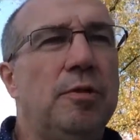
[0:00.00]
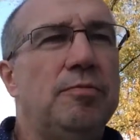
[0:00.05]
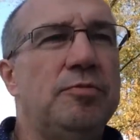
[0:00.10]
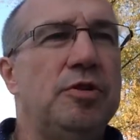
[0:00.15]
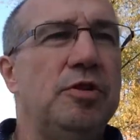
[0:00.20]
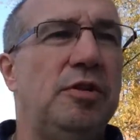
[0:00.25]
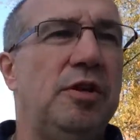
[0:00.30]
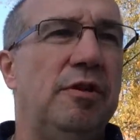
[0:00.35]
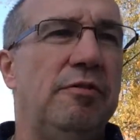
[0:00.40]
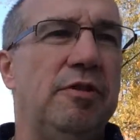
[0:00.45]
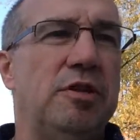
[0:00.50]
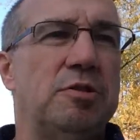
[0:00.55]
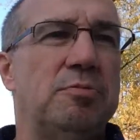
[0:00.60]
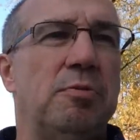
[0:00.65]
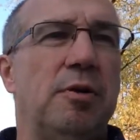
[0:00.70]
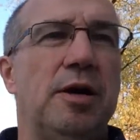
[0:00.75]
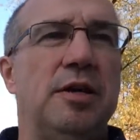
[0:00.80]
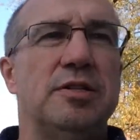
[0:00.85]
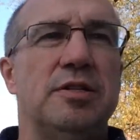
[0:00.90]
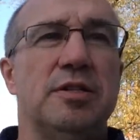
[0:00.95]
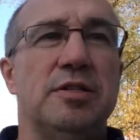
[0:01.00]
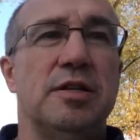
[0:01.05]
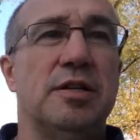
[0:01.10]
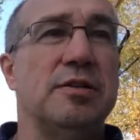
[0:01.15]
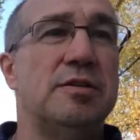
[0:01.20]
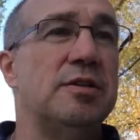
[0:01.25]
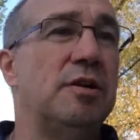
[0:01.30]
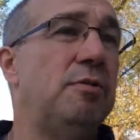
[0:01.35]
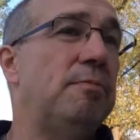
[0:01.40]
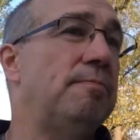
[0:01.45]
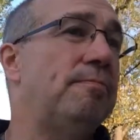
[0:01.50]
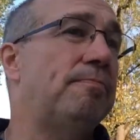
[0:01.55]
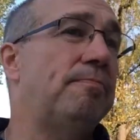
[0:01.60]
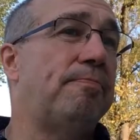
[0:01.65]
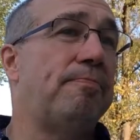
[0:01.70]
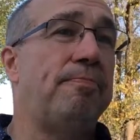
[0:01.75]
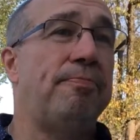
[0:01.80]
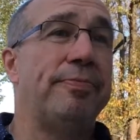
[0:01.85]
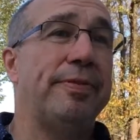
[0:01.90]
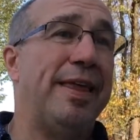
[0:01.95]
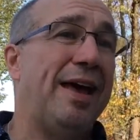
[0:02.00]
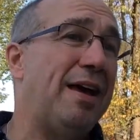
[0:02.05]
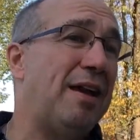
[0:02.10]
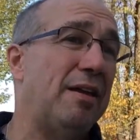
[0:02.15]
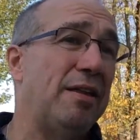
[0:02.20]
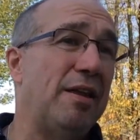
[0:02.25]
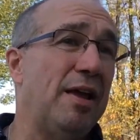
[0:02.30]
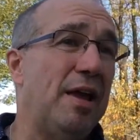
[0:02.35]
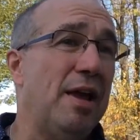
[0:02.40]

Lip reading: to give His praises. And so that